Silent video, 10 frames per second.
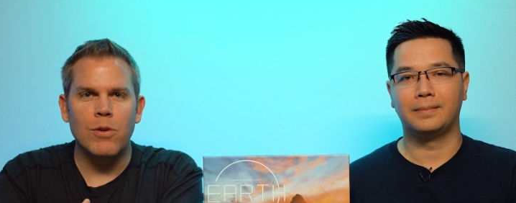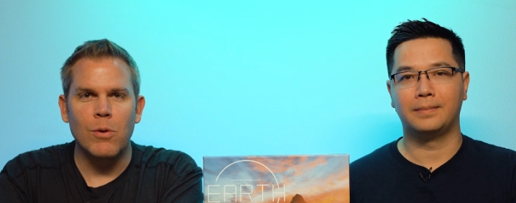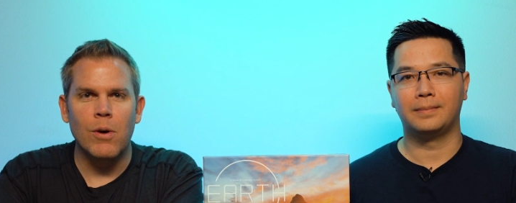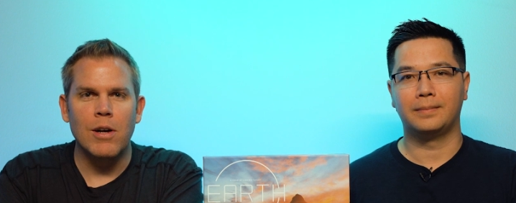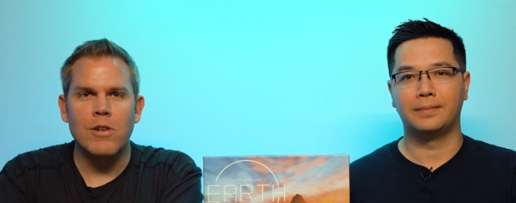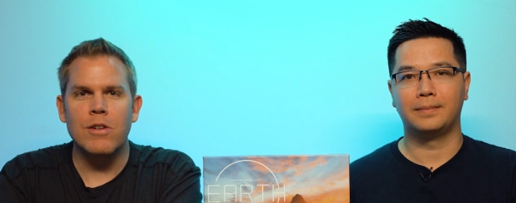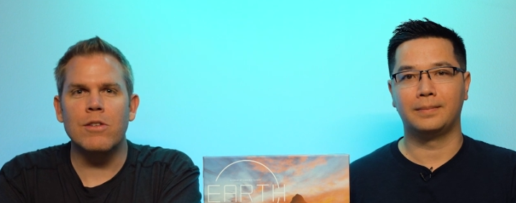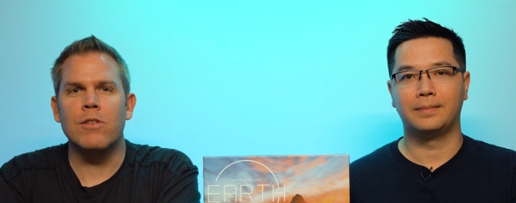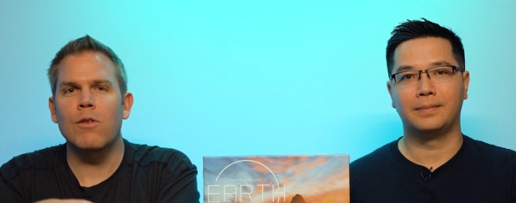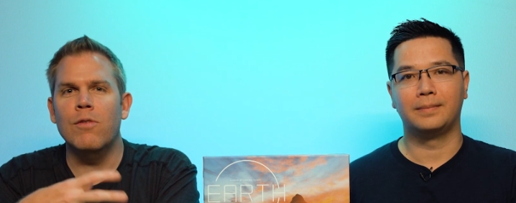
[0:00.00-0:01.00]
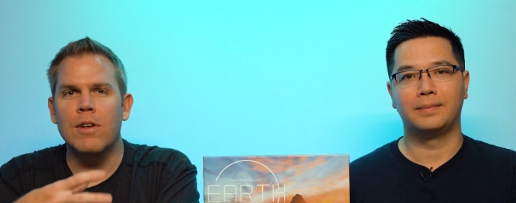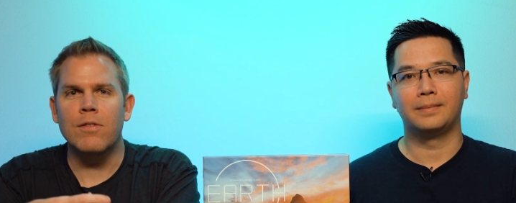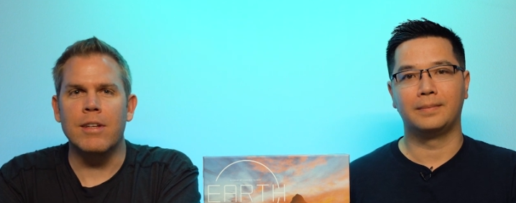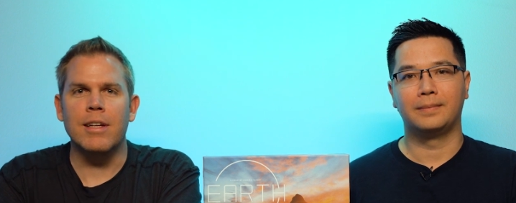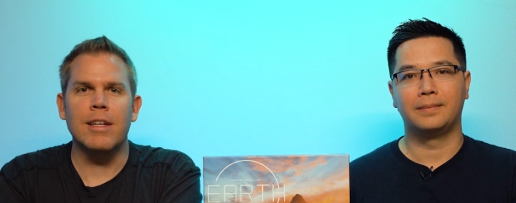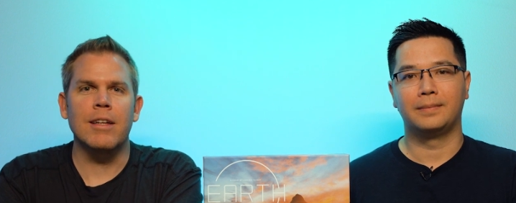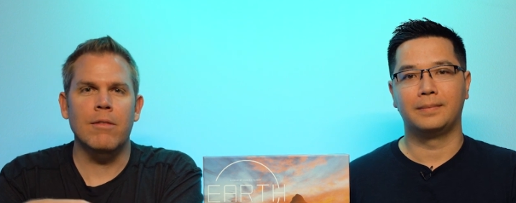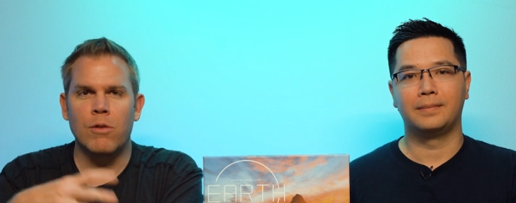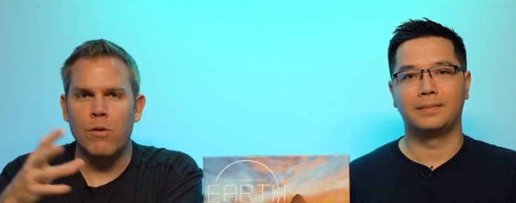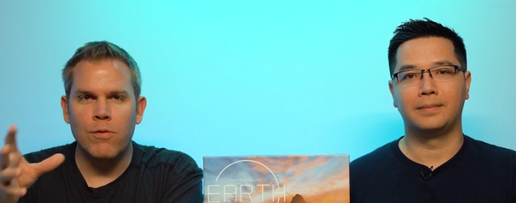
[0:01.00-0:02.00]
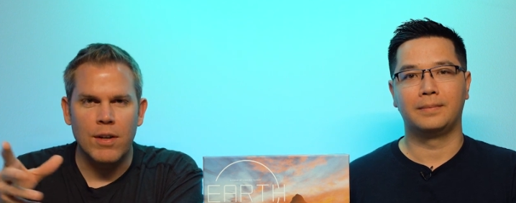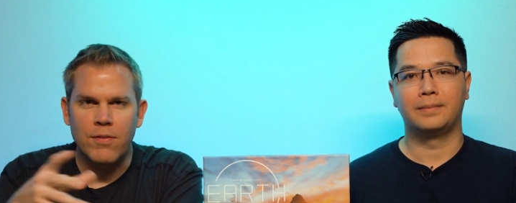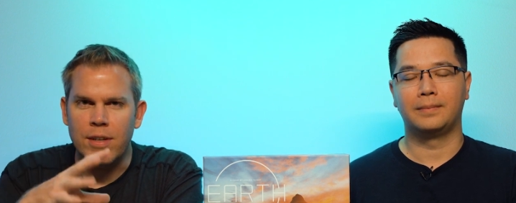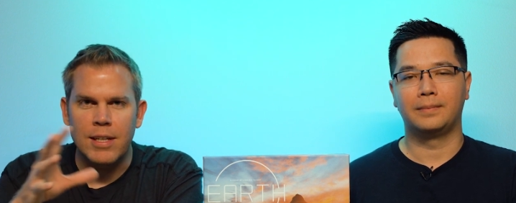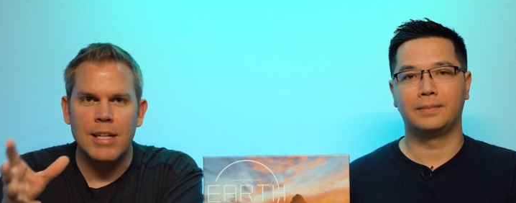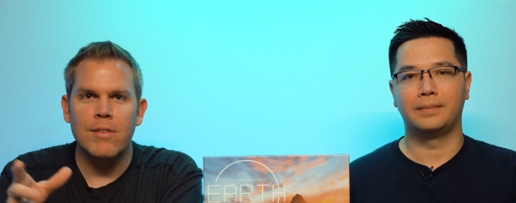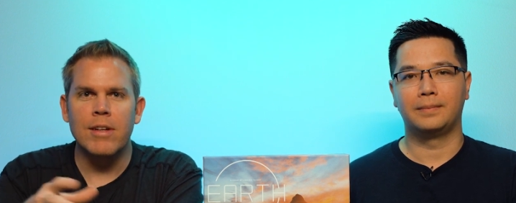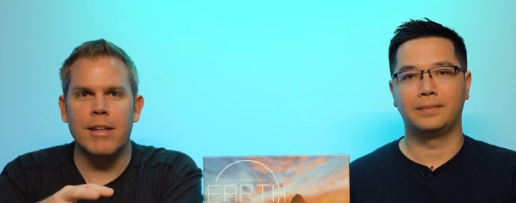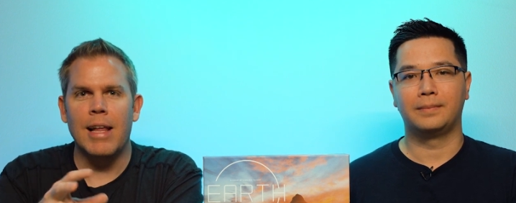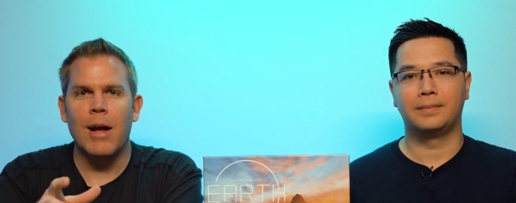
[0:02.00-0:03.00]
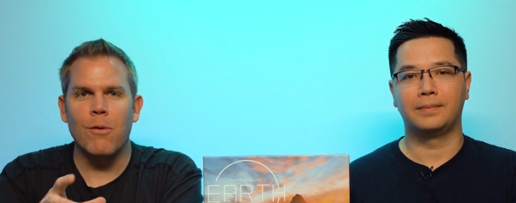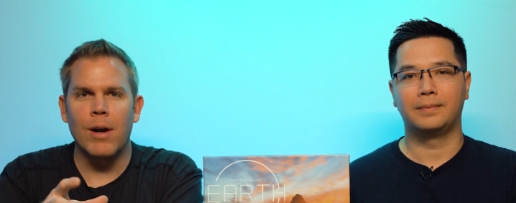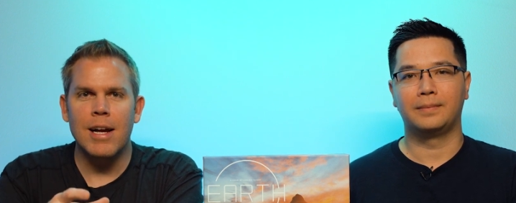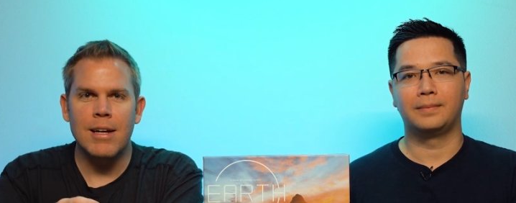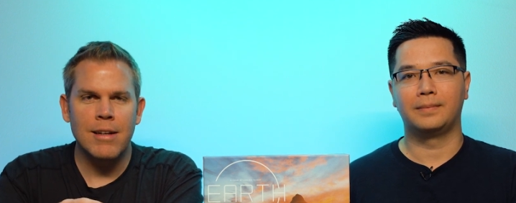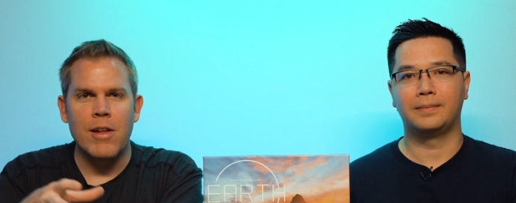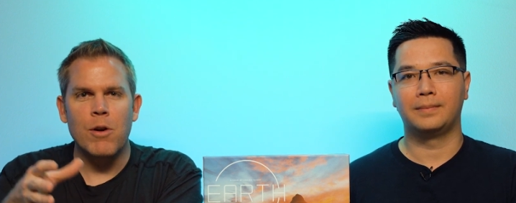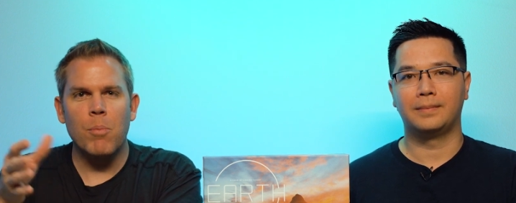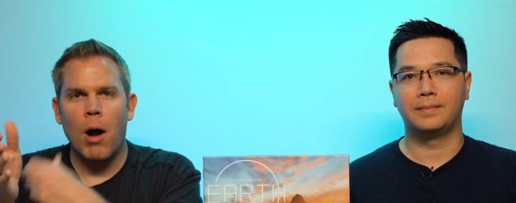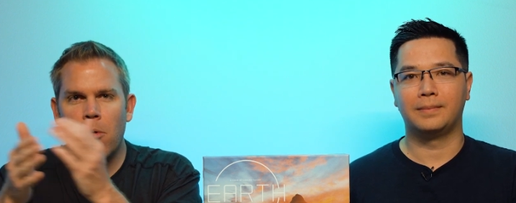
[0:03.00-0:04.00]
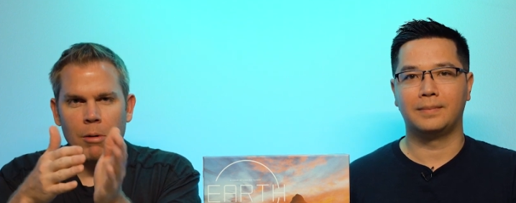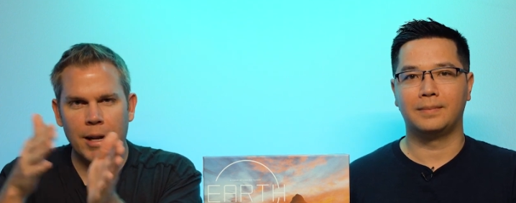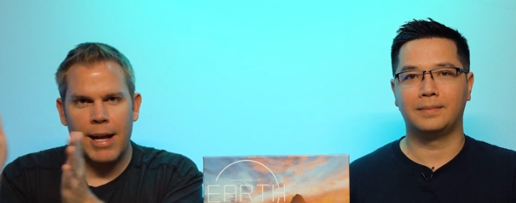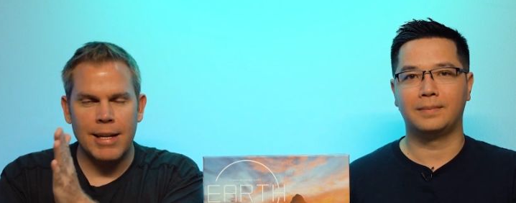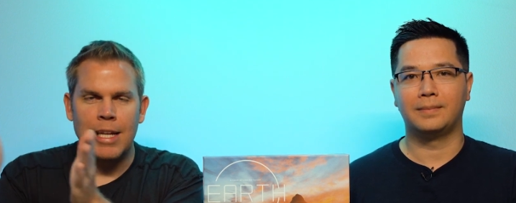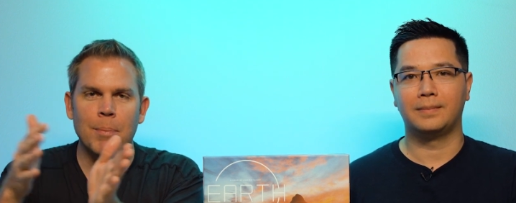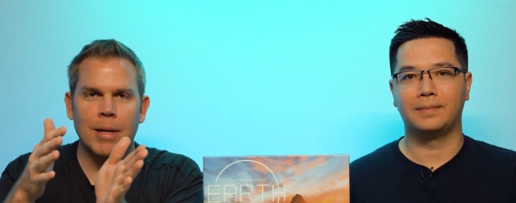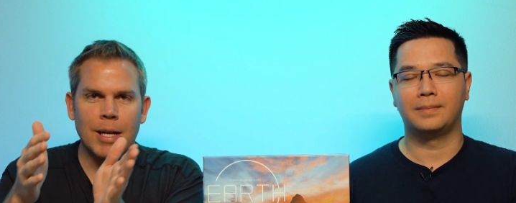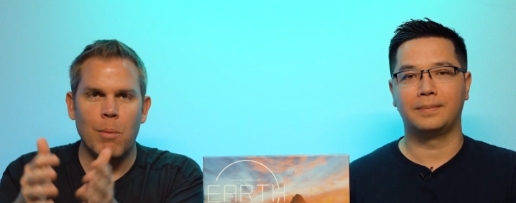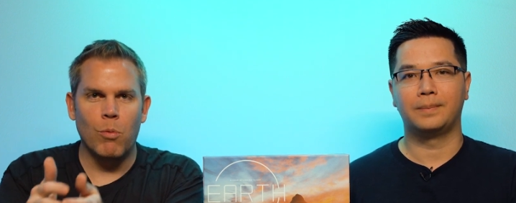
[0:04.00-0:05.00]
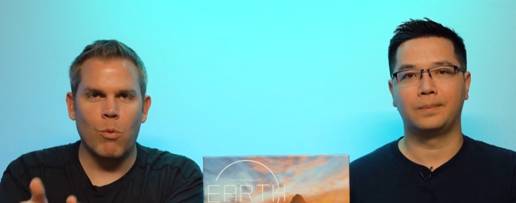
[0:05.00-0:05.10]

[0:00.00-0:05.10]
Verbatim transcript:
Speaker 1: 200, 215, 250 even in that range, then you're probably not keeping up